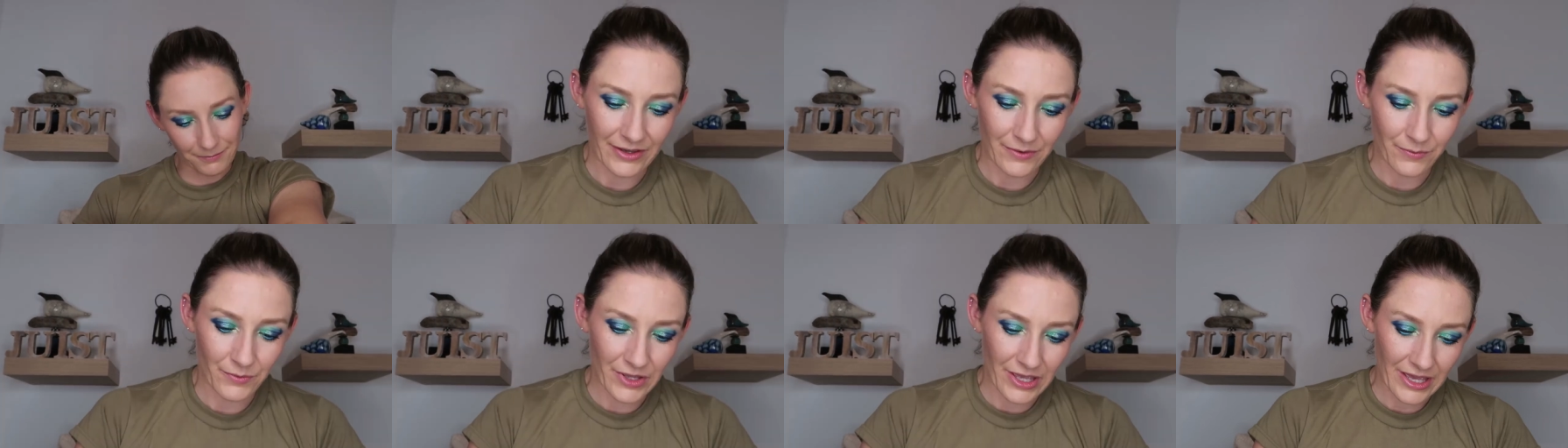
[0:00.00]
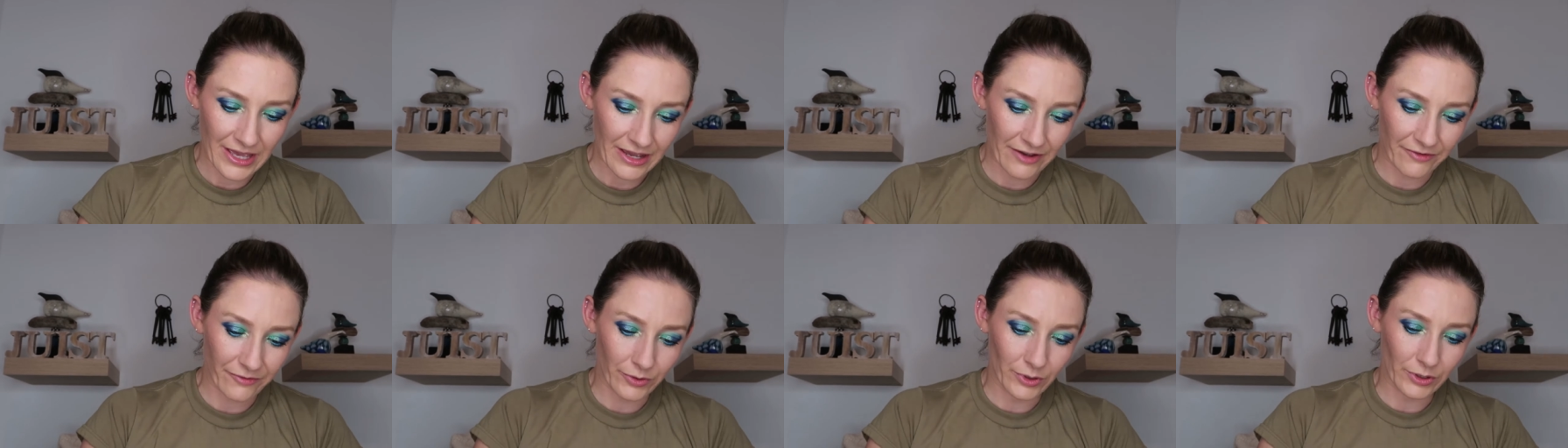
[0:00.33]
Then we
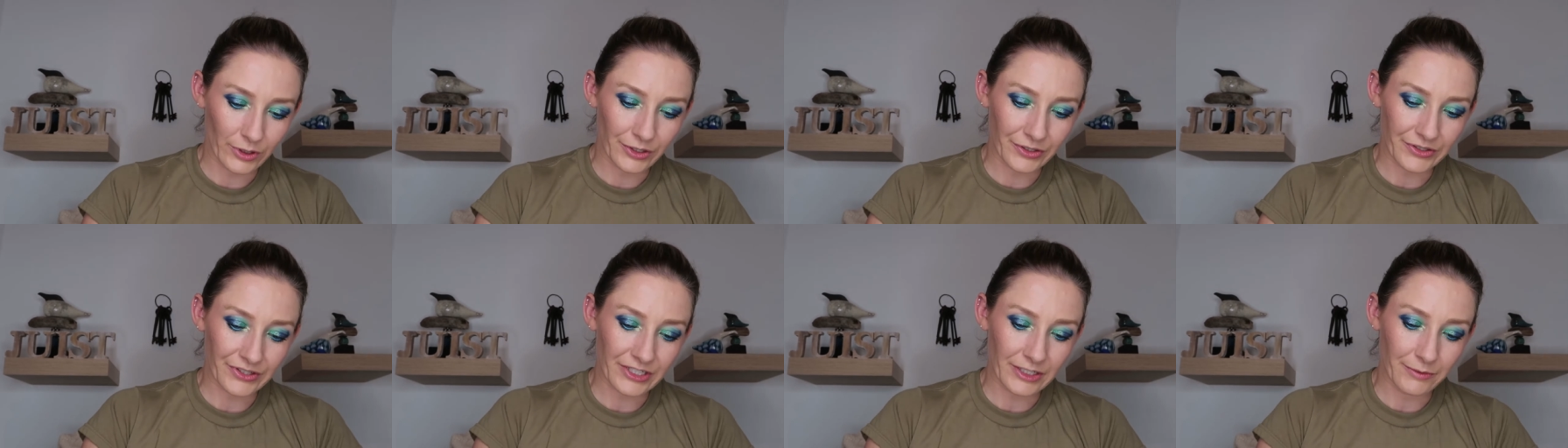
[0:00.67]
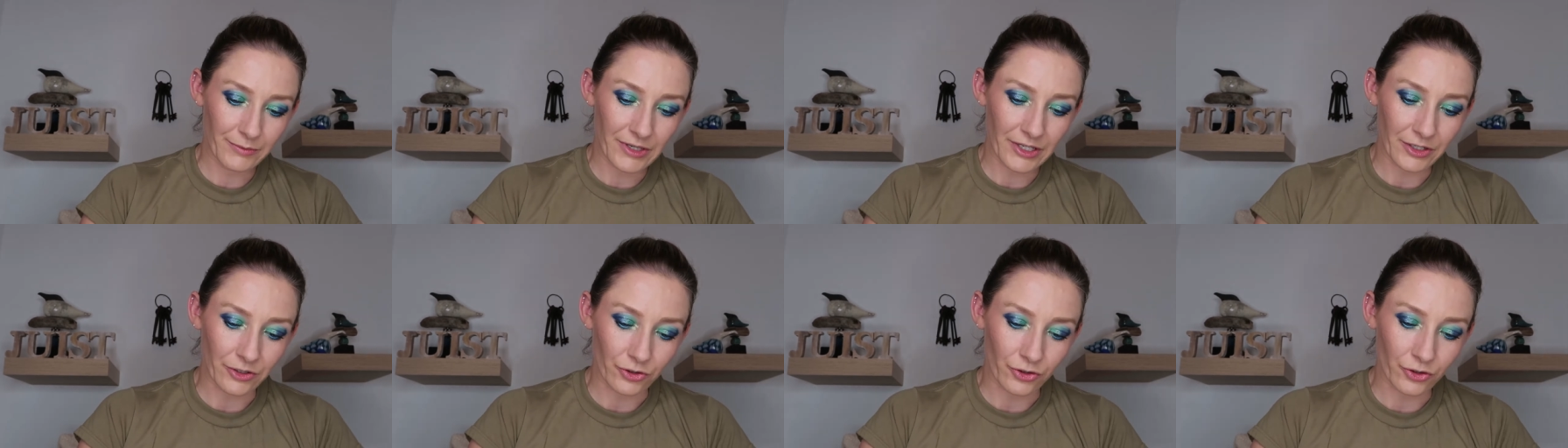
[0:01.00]
have what looks to
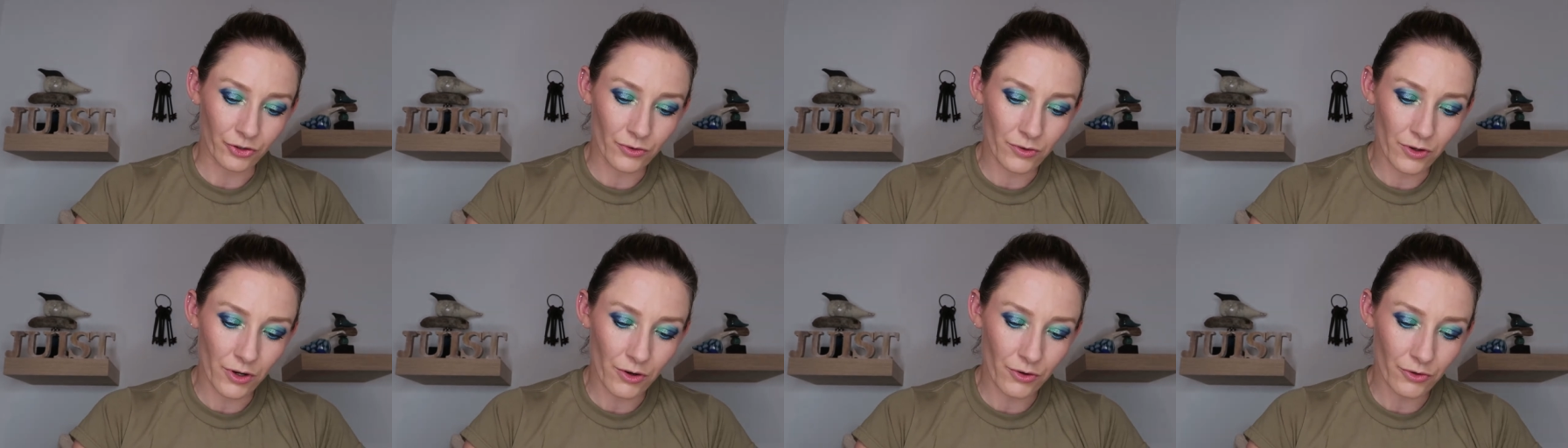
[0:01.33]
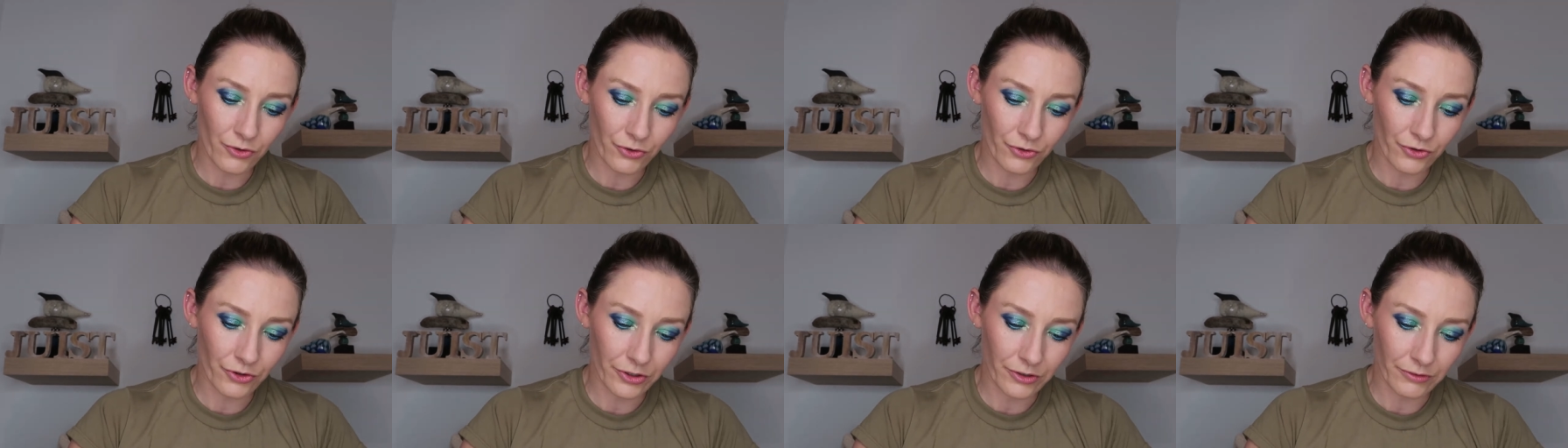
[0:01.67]
be a
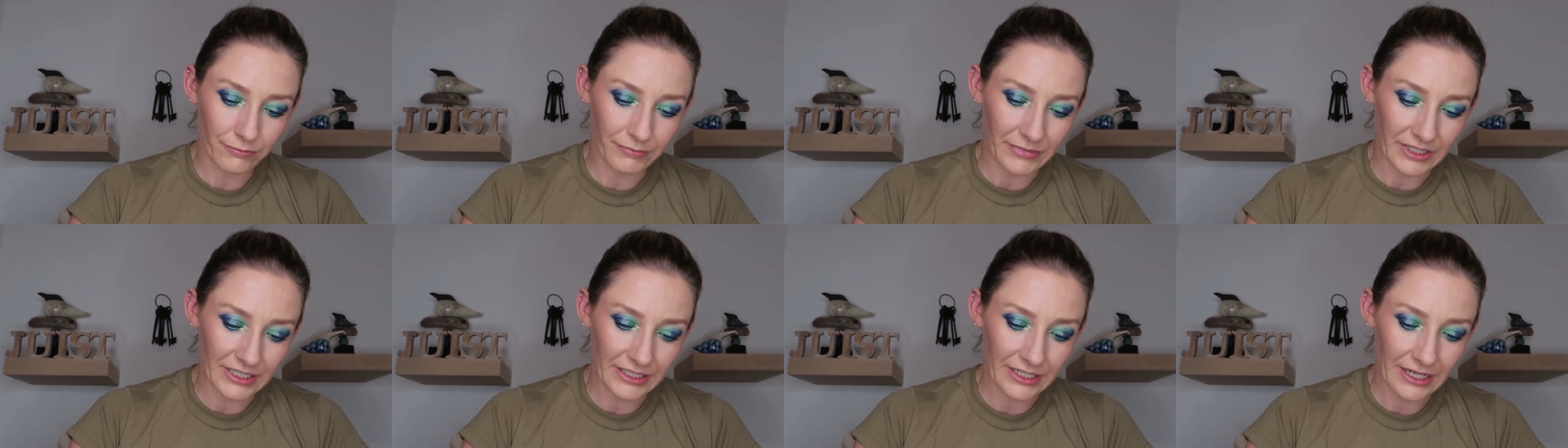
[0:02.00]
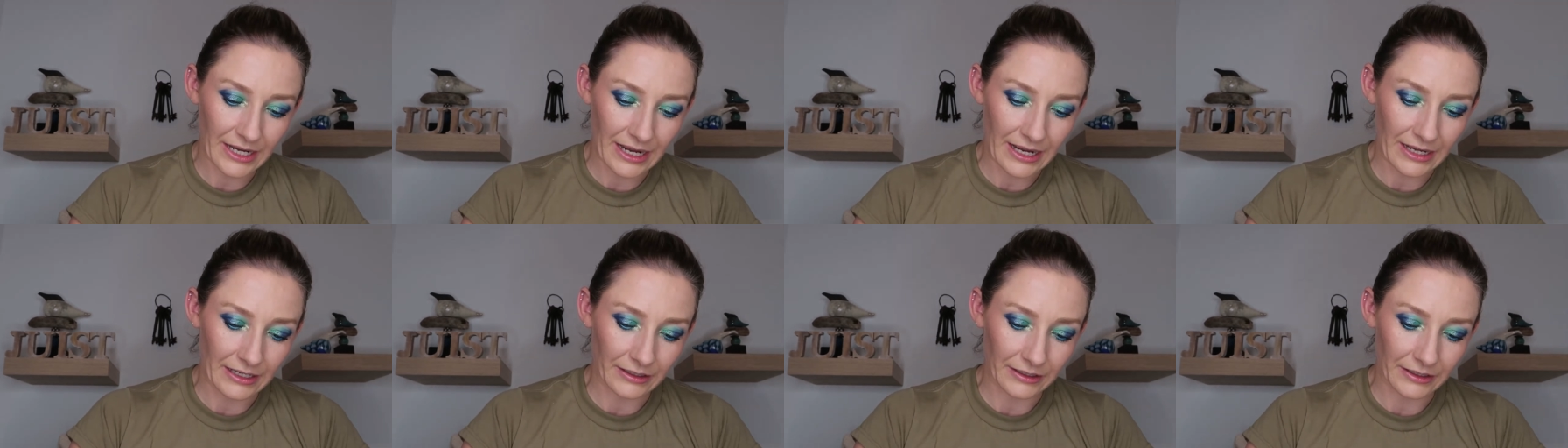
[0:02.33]
duochrome
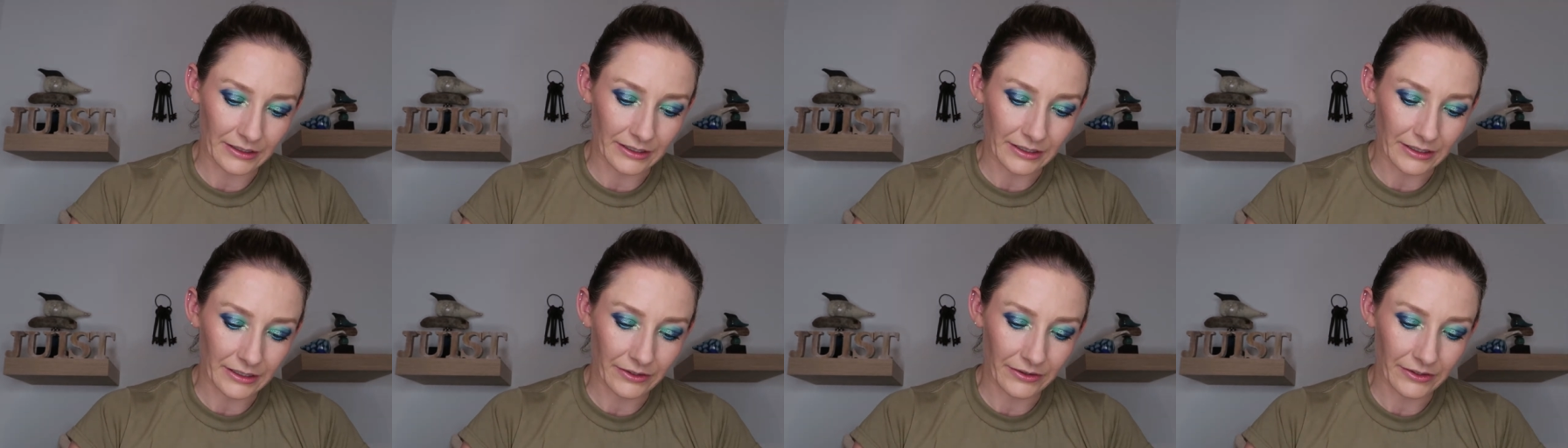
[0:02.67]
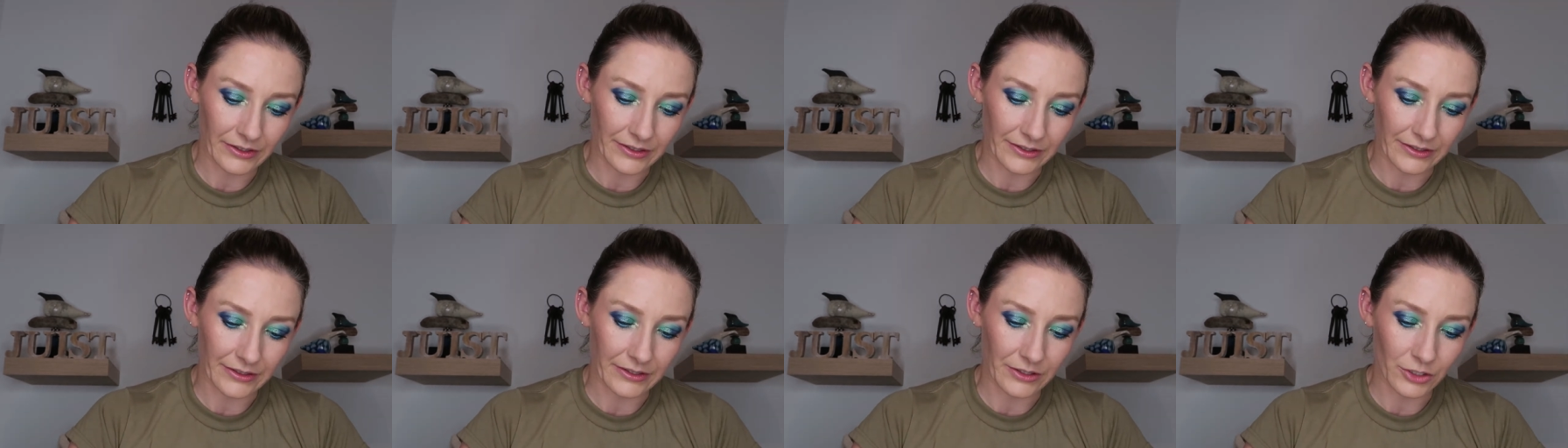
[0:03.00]
metallic
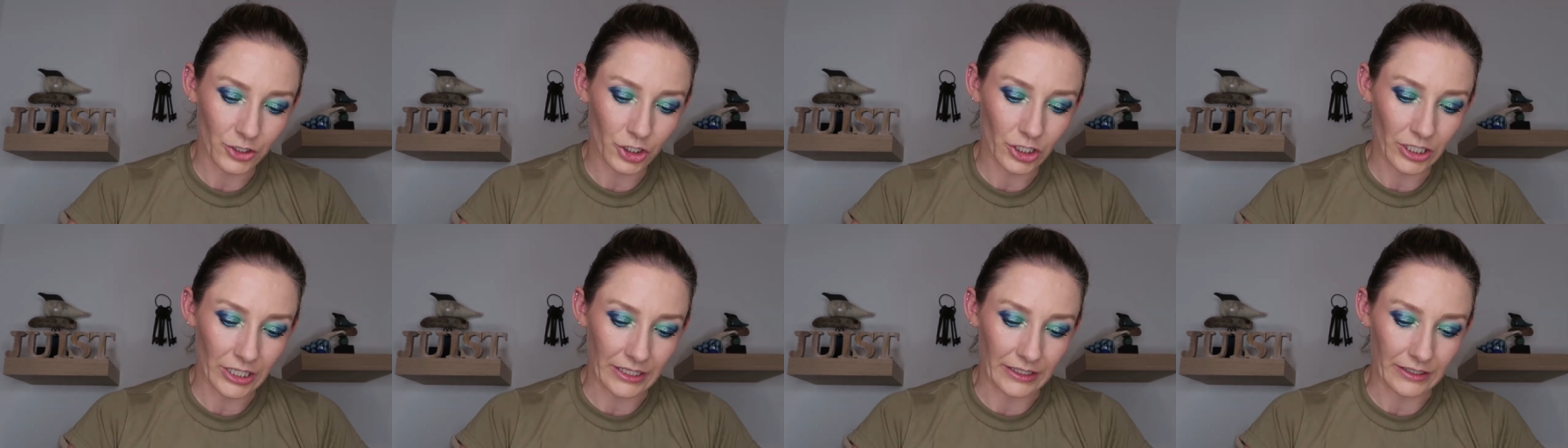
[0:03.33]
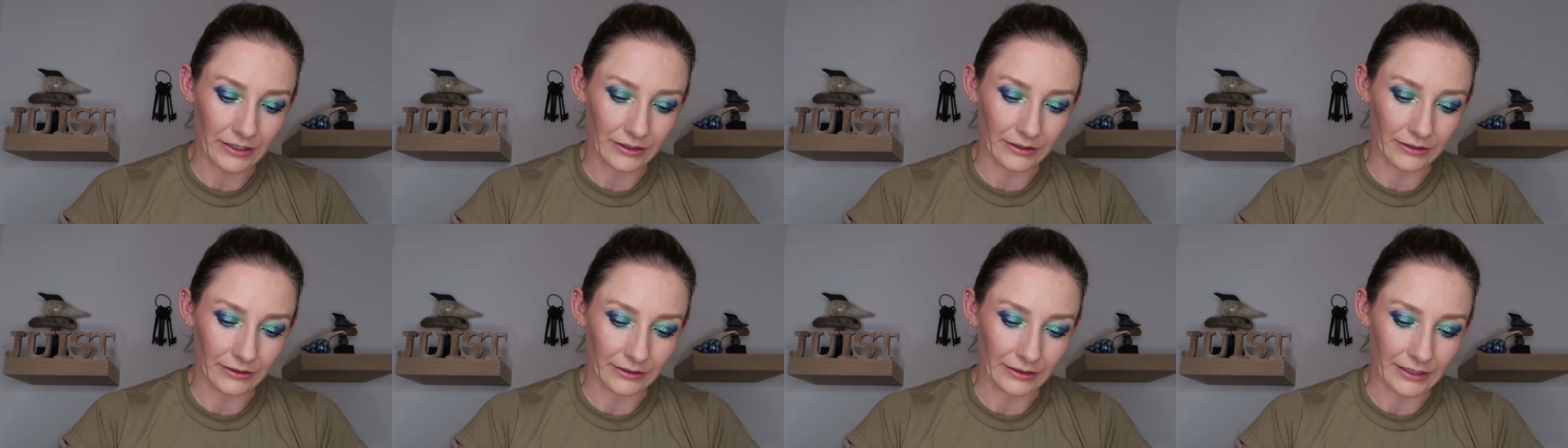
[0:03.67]
that is the
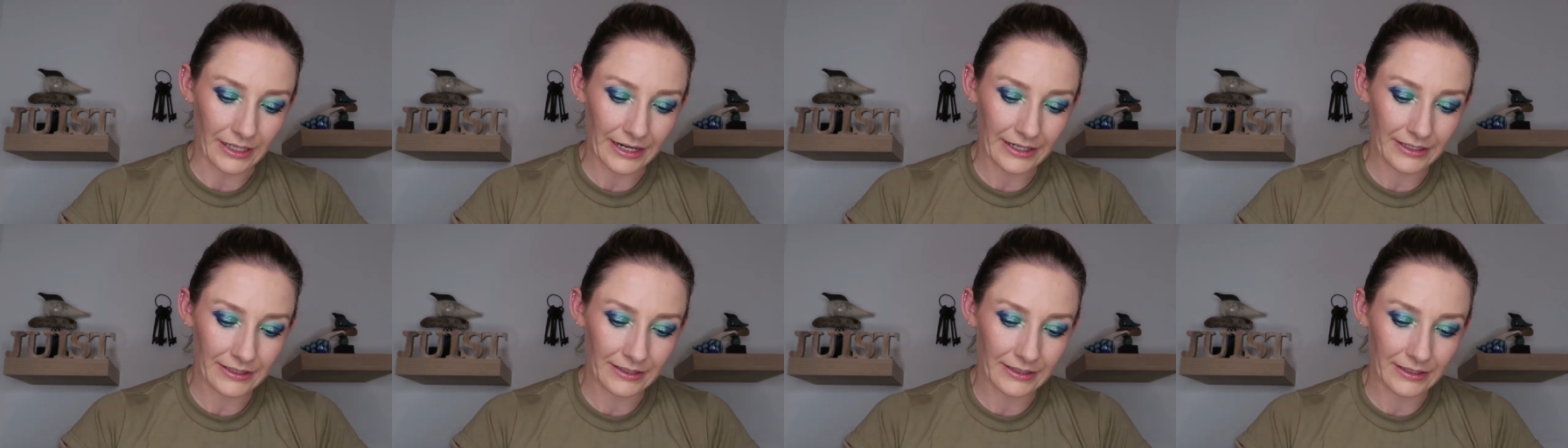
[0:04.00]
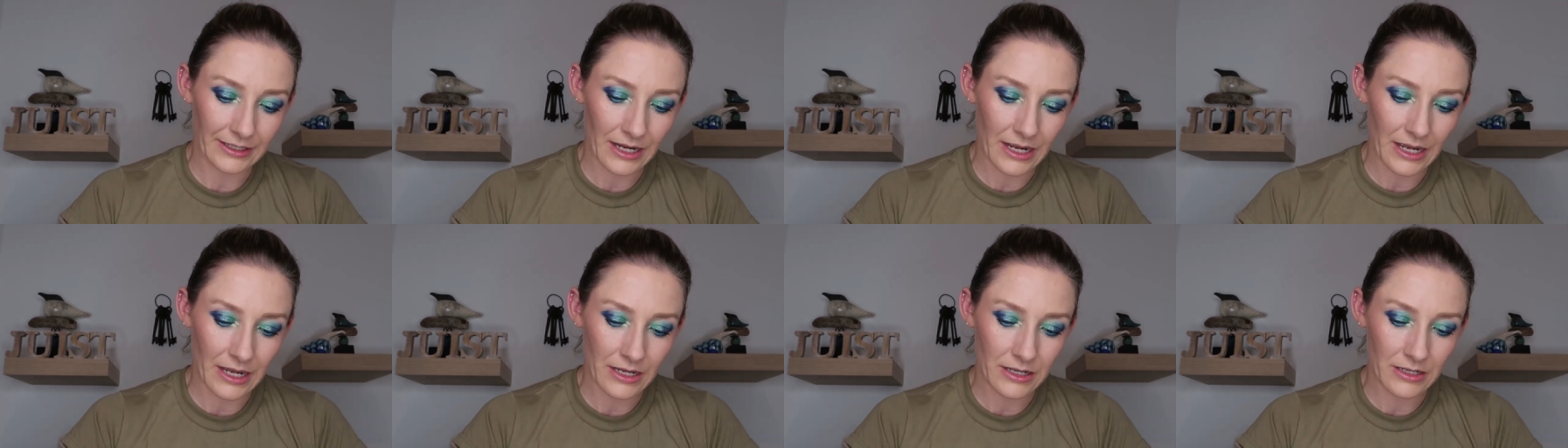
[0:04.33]
shade
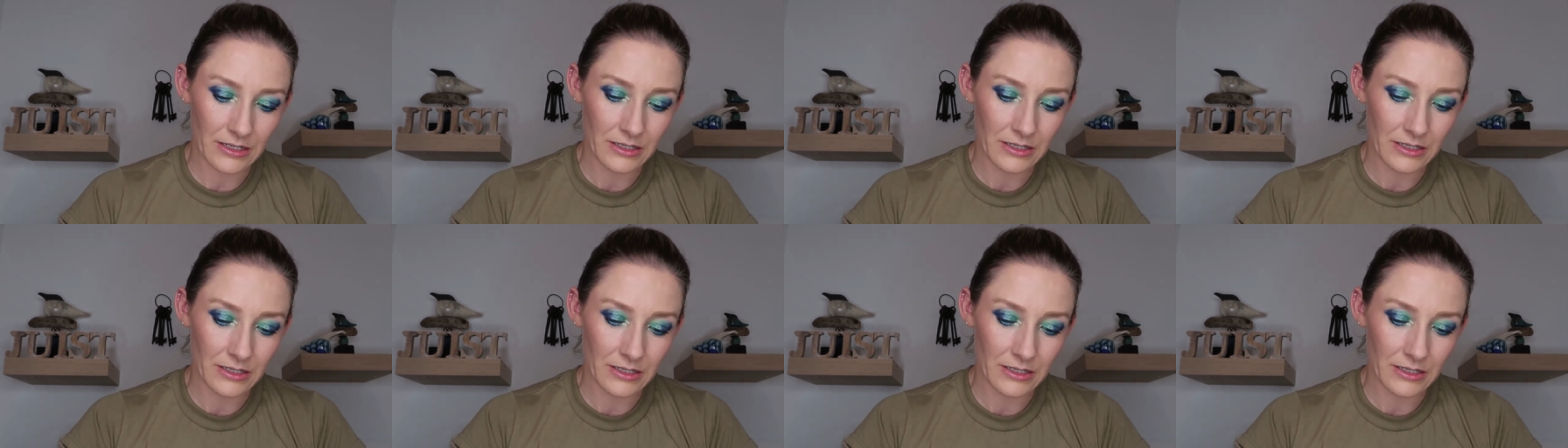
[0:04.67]
Alexa.